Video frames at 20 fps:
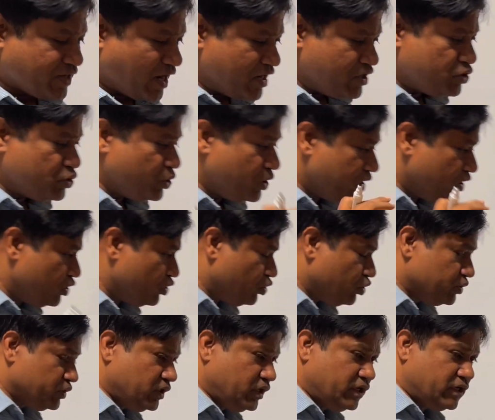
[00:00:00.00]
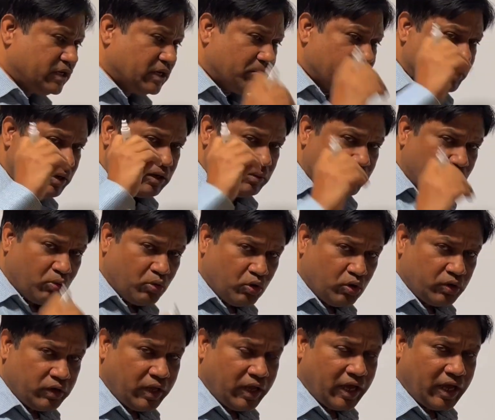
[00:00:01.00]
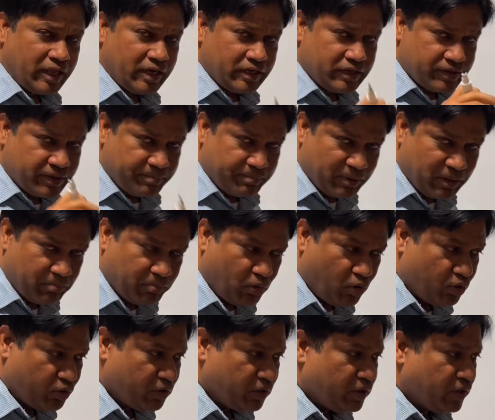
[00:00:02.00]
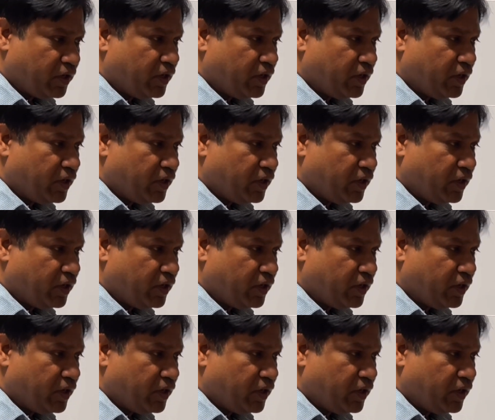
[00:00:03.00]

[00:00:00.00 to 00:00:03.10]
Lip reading: try to ignore the double bond and a triple bond